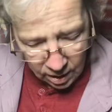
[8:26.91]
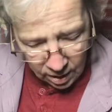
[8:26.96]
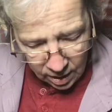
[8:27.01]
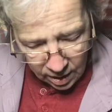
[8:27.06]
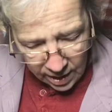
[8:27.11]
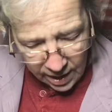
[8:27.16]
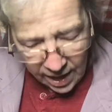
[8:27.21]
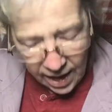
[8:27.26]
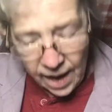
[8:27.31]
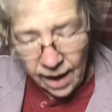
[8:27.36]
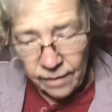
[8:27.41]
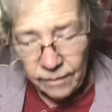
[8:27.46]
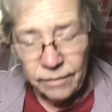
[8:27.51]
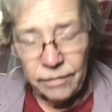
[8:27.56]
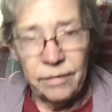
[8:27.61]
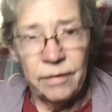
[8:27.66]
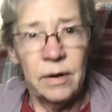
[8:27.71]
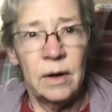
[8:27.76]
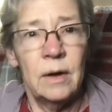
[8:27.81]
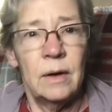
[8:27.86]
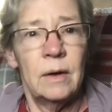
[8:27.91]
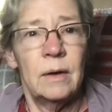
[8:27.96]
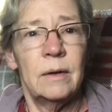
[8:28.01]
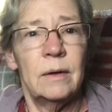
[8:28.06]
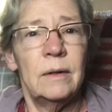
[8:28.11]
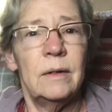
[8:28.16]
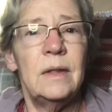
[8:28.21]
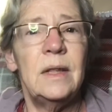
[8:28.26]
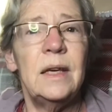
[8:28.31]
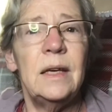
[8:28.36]
I have
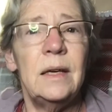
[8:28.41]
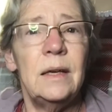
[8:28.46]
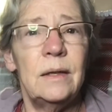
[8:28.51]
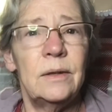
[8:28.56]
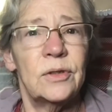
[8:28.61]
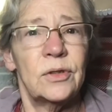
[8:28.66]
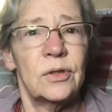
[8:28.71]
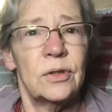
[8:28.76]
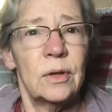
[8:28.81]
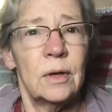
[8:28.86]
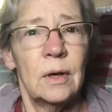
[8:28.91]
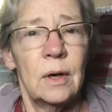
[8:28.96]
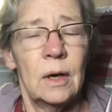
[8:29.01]
these